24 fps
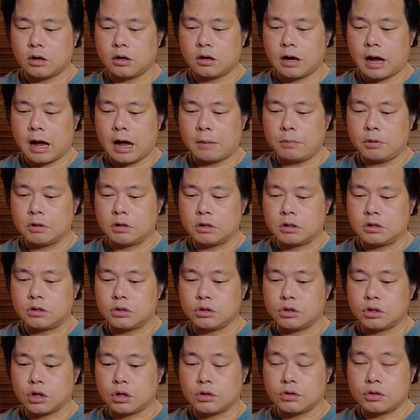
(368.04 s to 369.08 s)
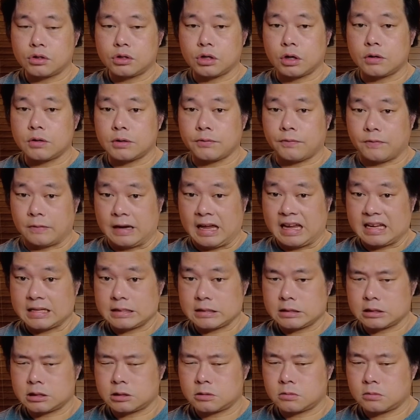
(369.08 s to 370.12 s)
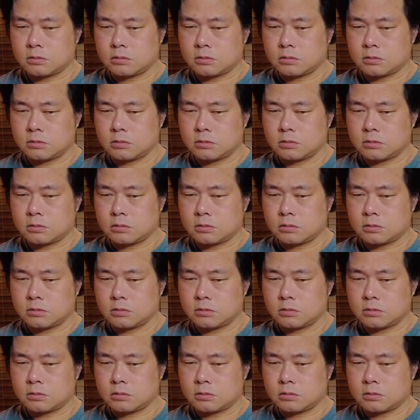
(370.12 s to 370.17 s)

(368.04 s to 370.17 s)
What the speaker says: to happen to Joseph next?